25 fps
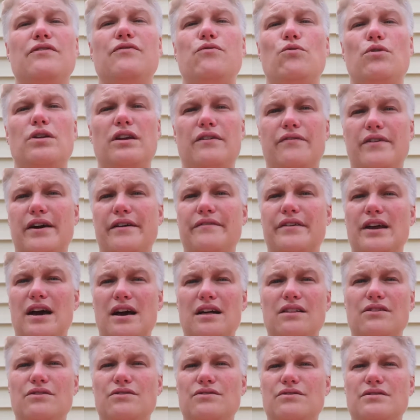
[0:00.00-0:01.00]

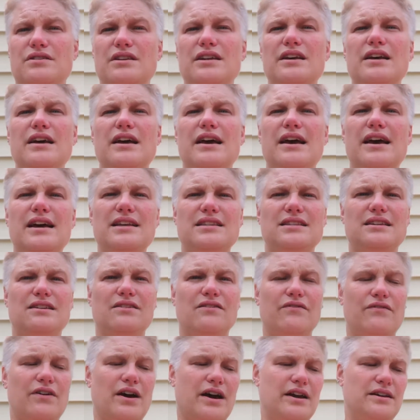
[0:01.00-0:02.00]
$45 as an
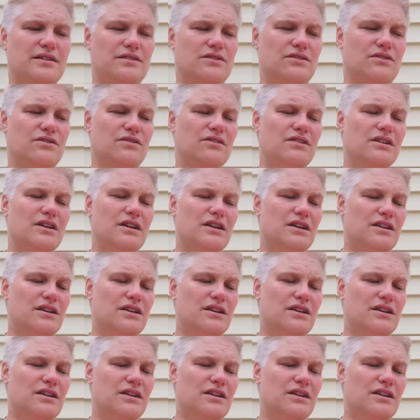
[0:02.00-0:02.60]
advisor.